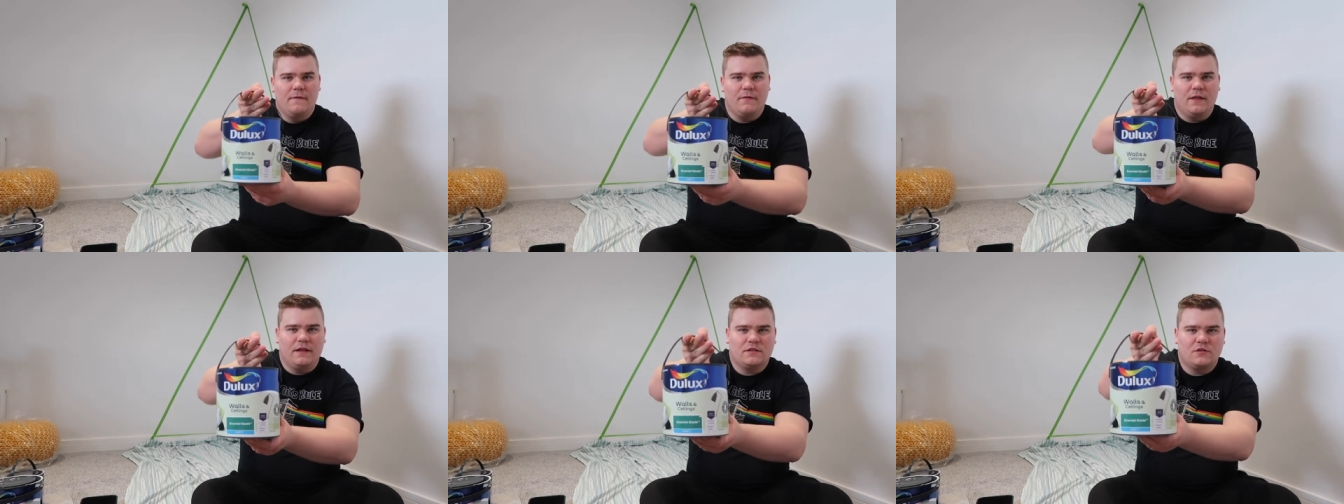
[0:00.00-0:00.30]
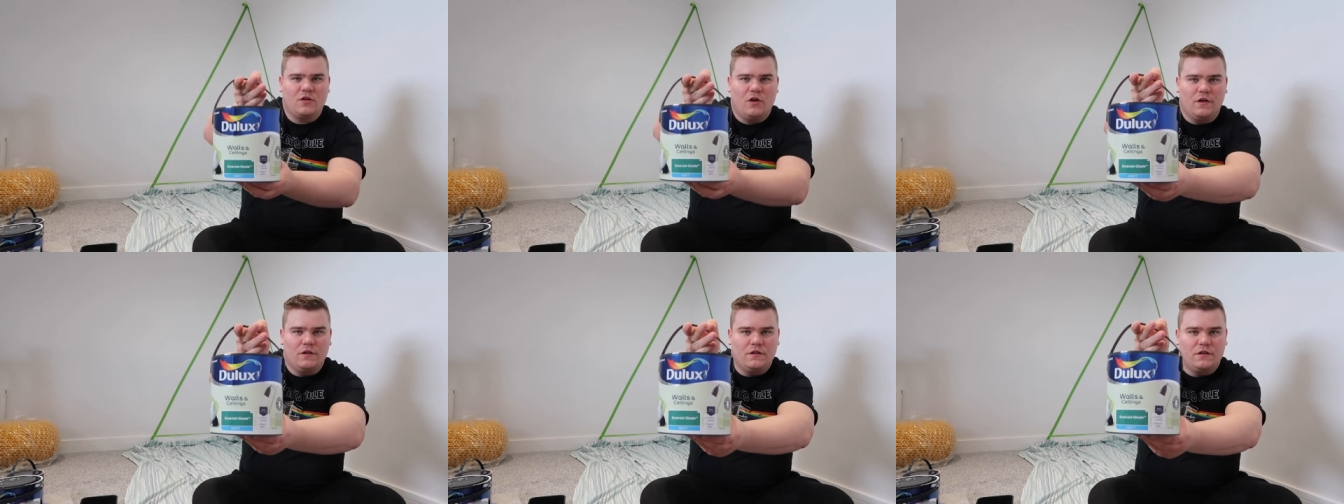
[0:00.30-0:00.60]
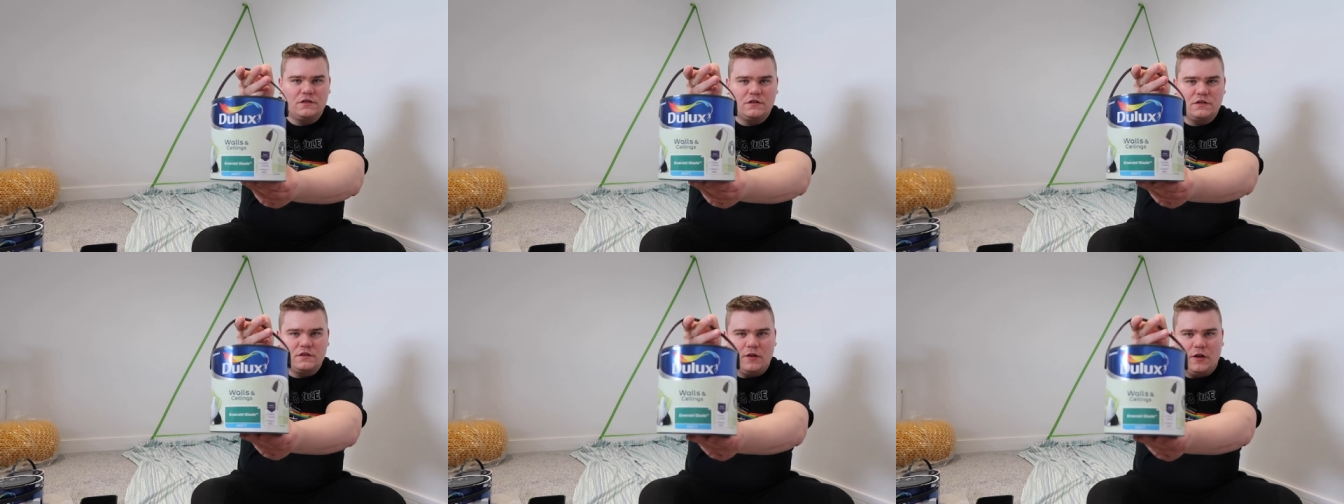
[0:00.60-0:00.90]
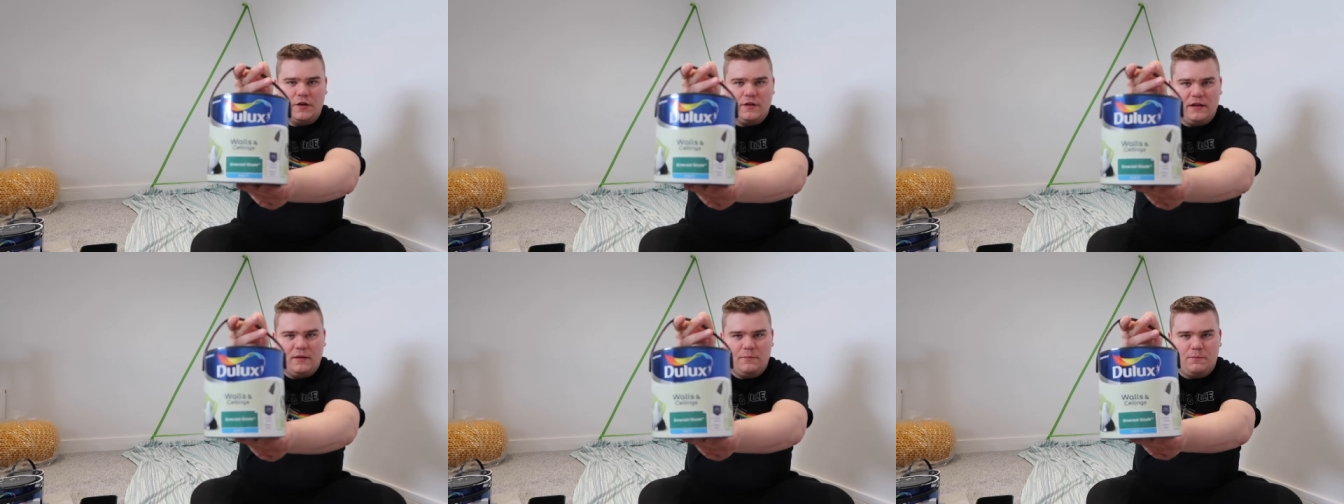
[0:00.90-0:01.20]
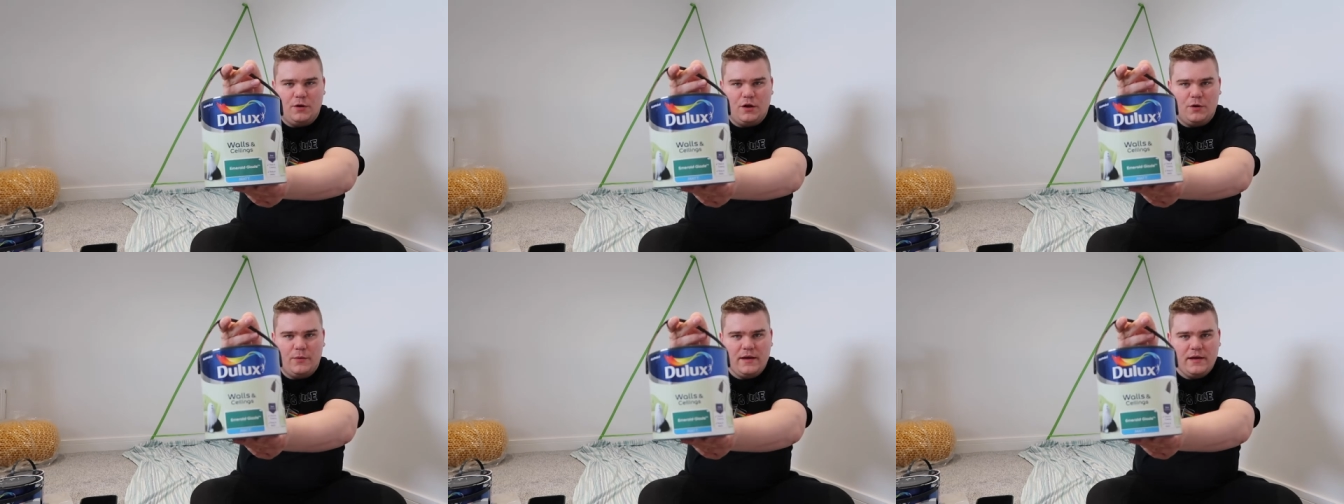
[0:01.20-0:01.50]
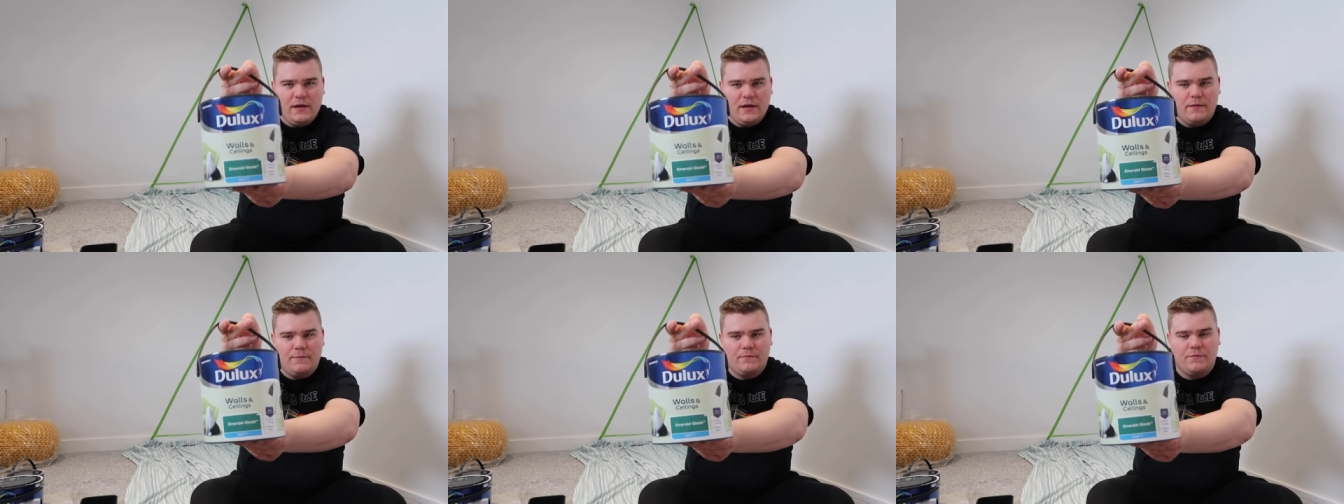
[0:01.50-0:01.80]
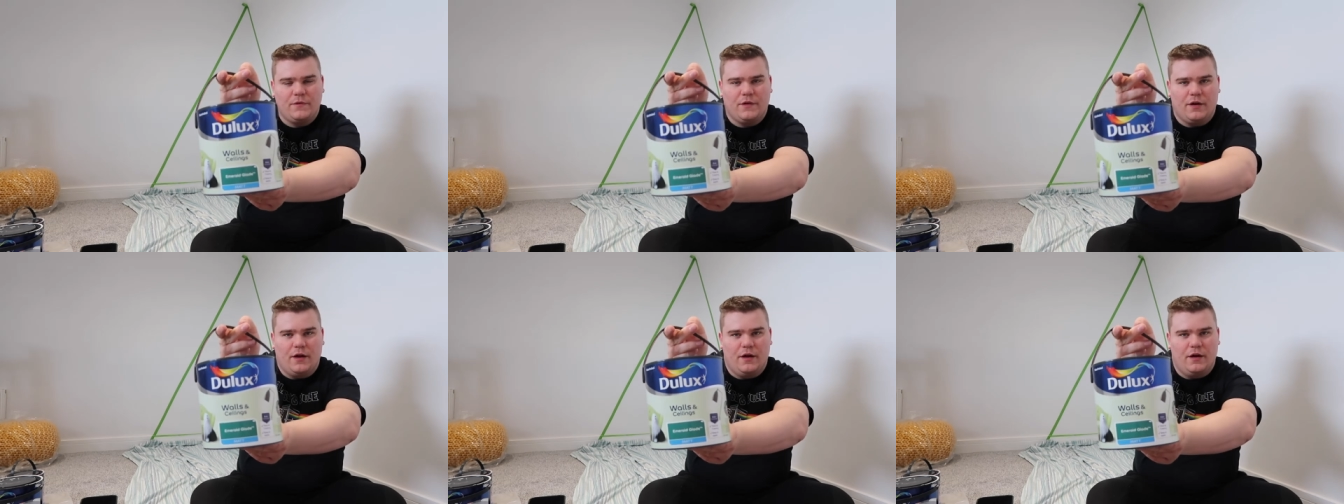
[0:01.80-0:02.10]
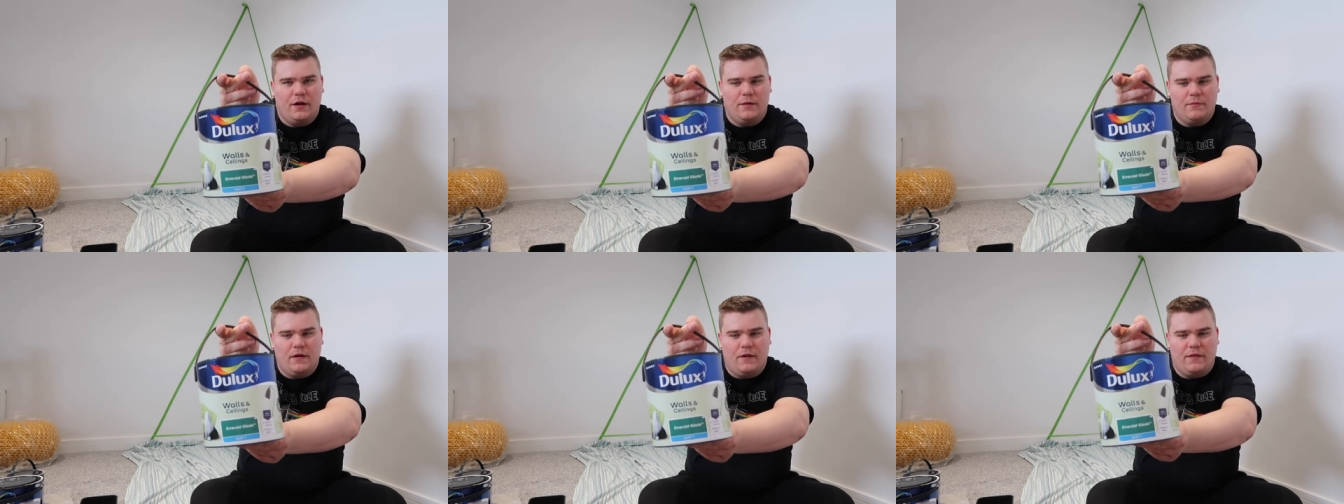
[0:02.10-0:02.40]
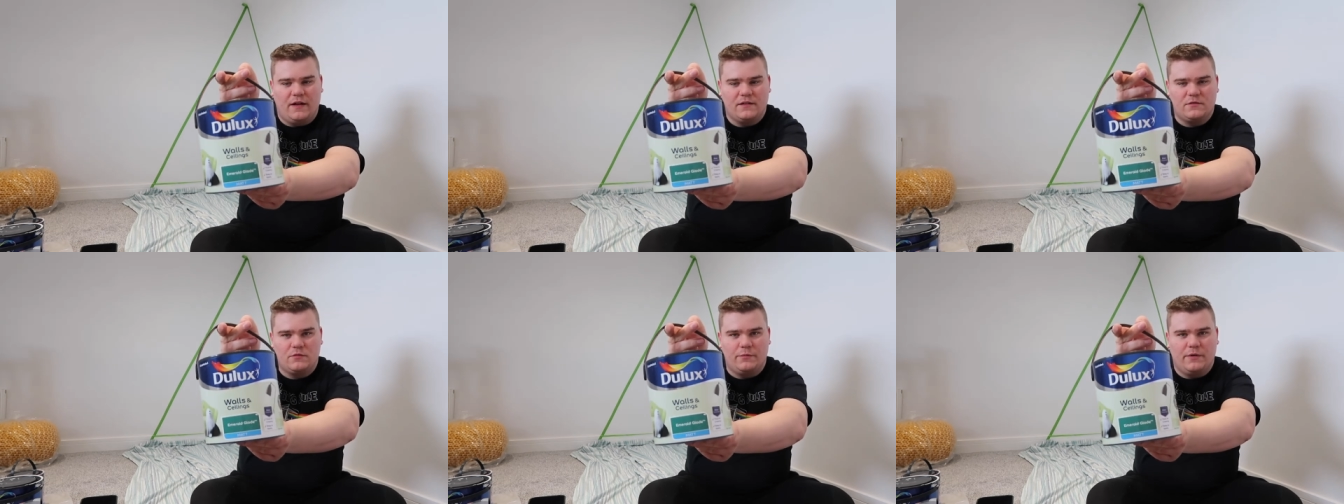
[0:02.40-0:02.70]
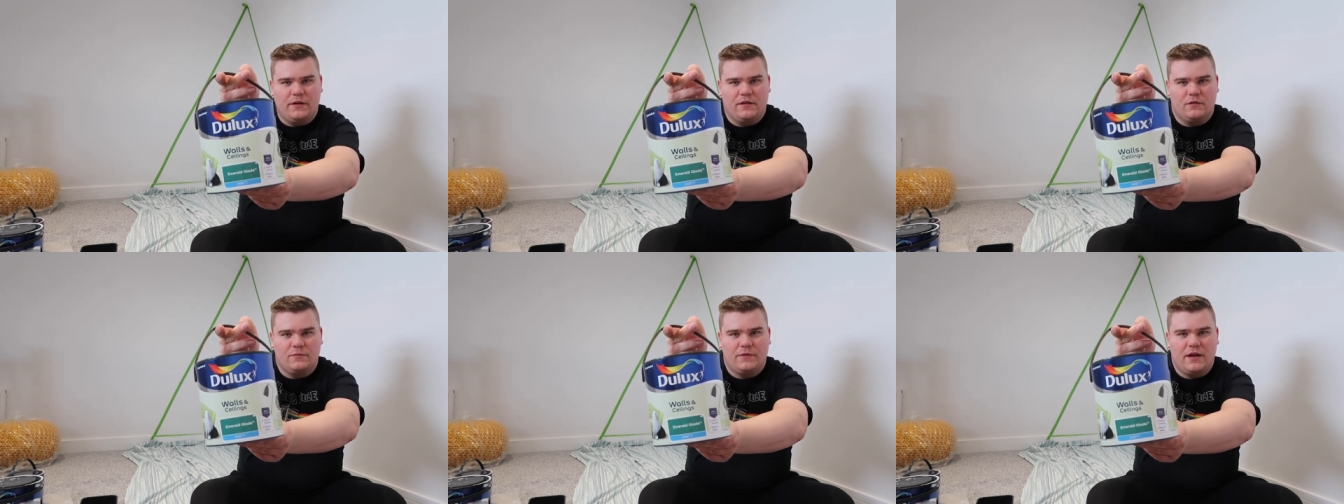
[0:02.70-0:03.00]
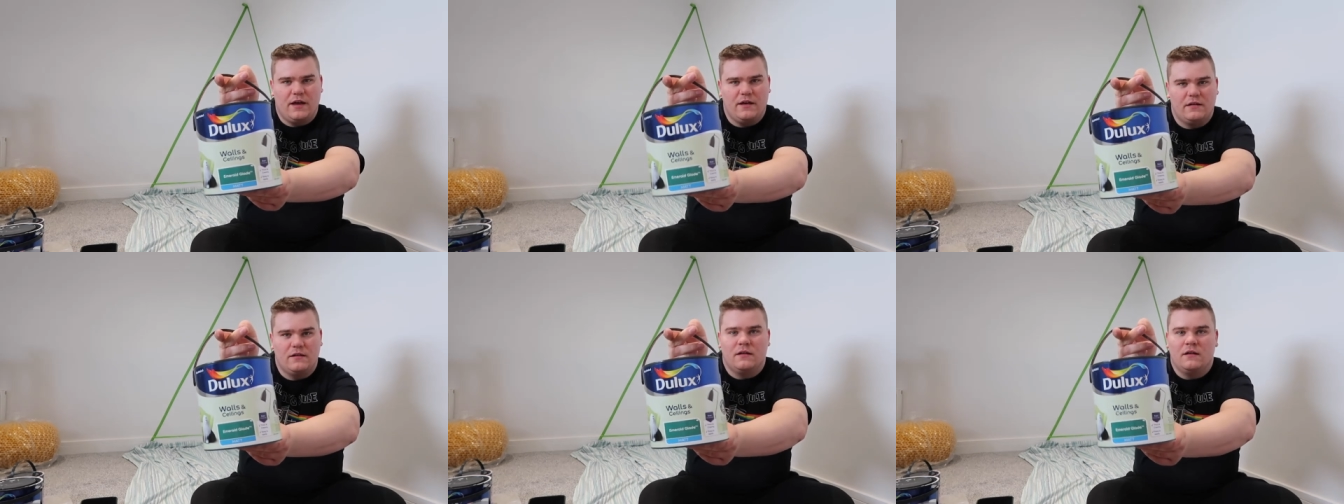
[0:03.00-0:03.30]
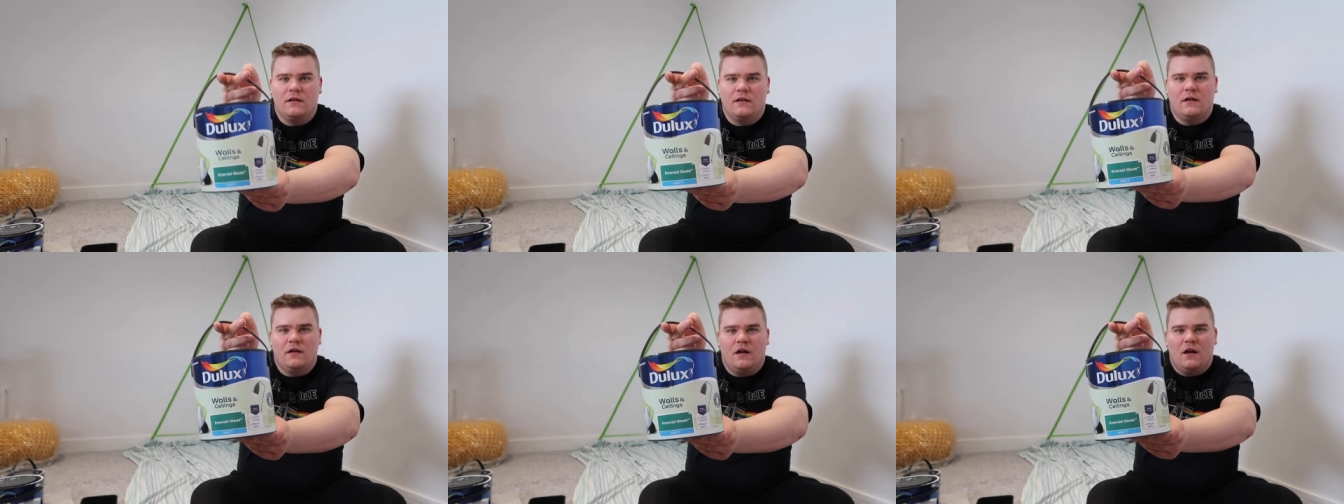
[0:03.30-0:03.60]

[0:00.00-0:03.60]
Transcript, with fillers: that's kind of slightly bluey, um, and that's what we ended up getting.